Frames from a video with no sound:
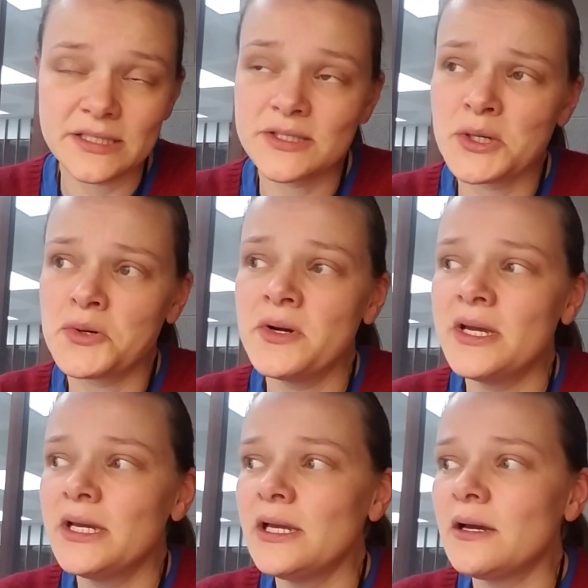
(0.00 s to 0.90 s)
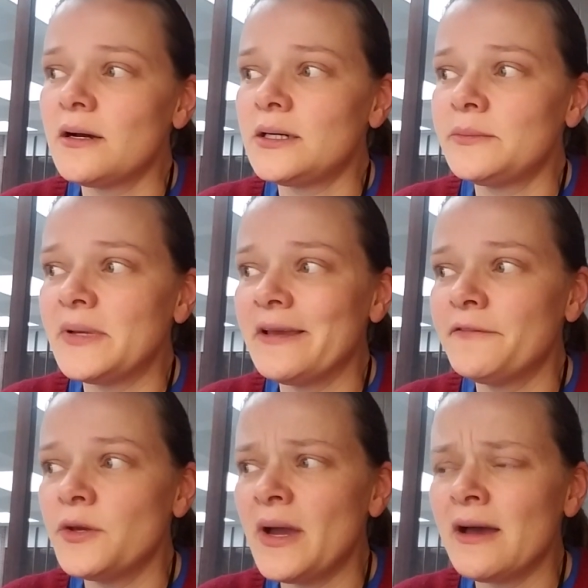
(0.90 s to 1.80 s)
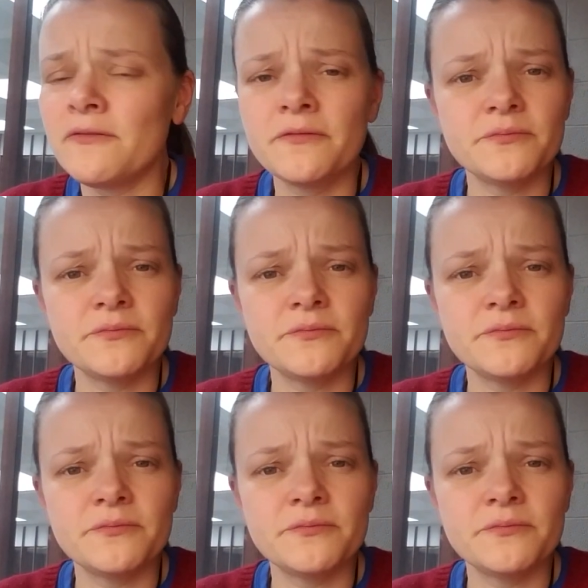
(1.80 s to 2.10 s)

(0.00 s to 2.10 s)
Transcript: So if you have